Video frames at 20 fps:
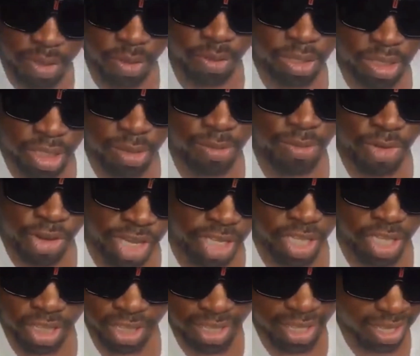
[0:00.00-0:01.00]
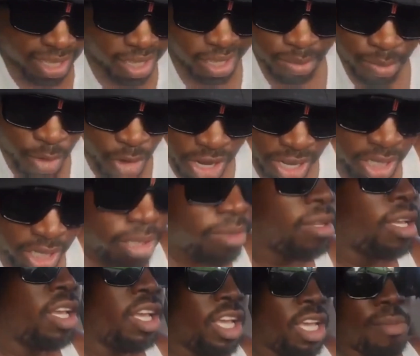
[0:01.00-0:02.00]
the brain, it tingle the brain, it
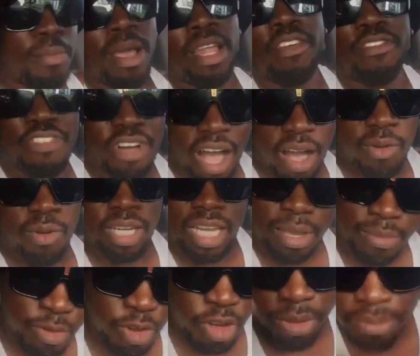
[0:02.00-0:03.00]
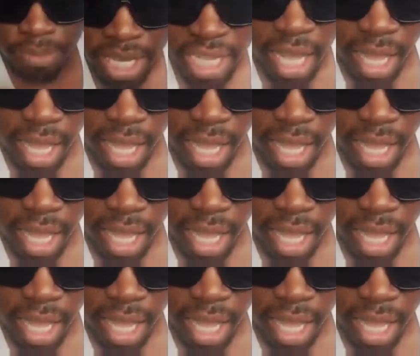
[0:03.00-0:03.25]
make the forward them run bigger.